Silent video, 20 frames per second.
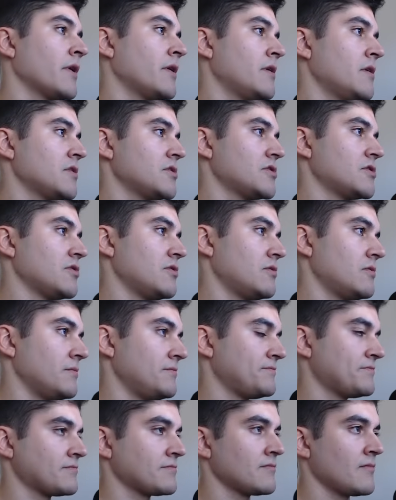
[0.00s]
So
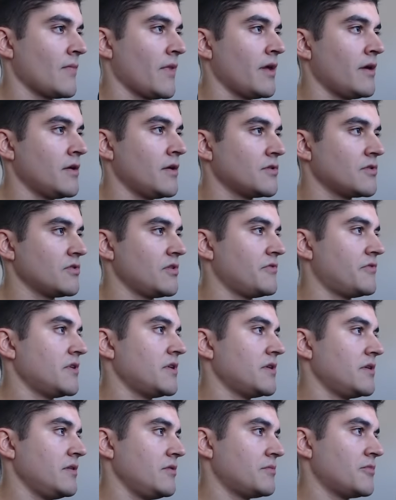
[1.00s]
to define
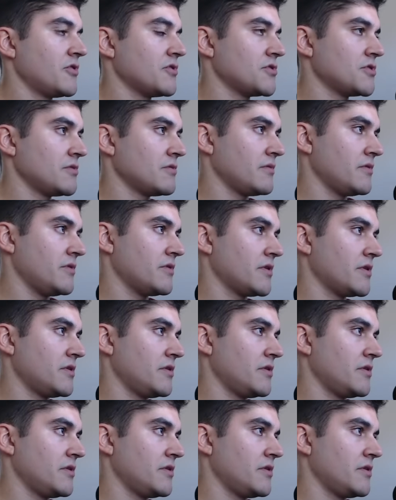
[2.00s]
a new module, you're going to